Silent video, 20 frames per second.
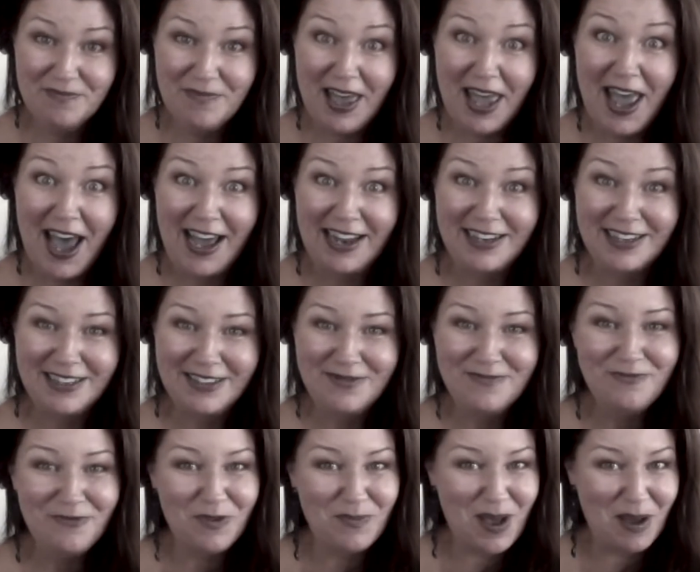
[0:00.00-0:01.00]
And
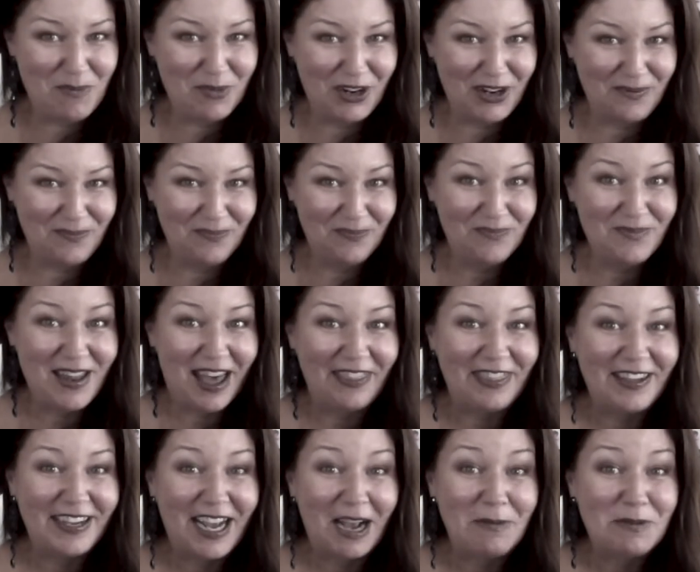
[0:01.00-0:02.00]
remember,
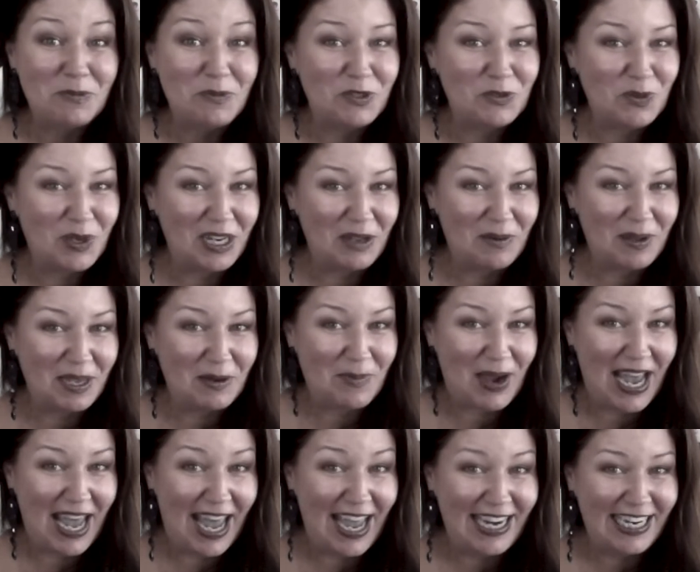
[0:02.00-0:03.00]
nothing comes between me and
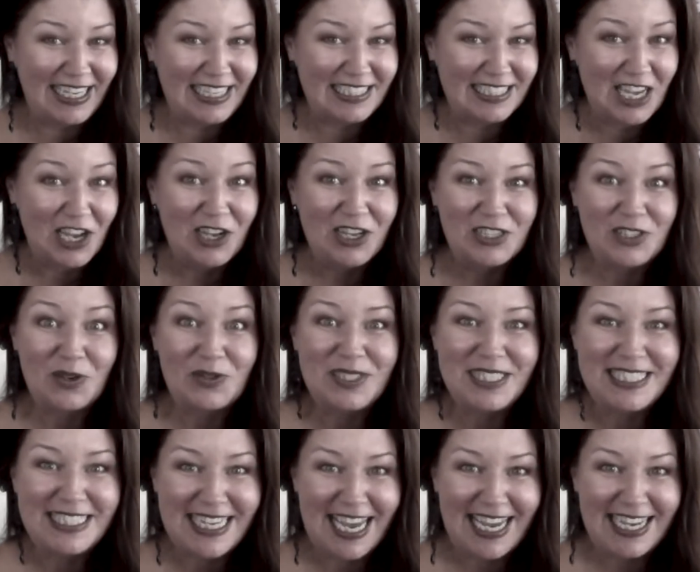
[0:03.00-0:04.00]
my 80s, so
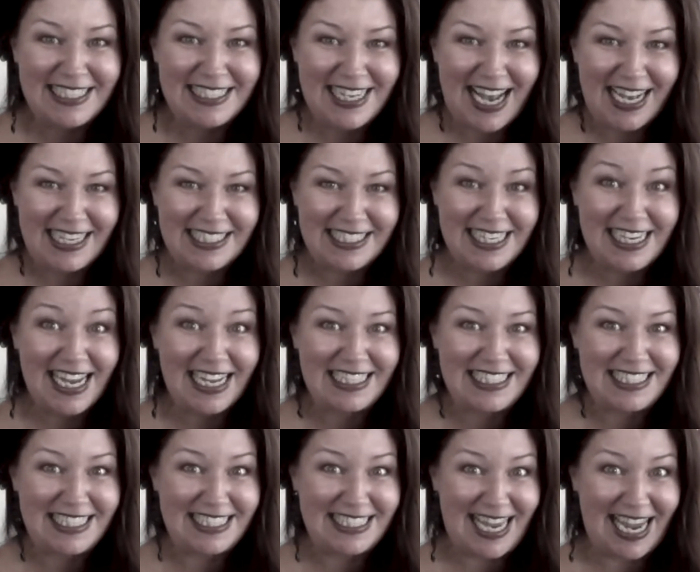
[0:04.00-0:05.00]
stay sassy and
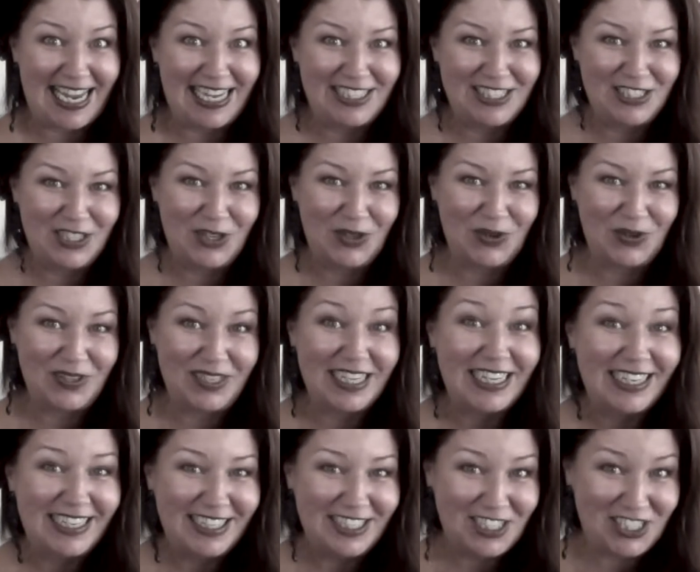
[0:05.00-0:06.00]
stay tuned.
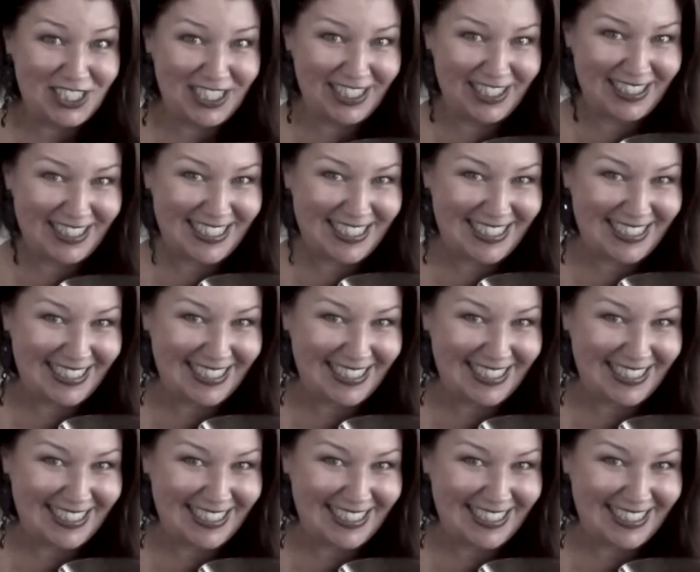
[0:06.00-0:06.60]
Cheers.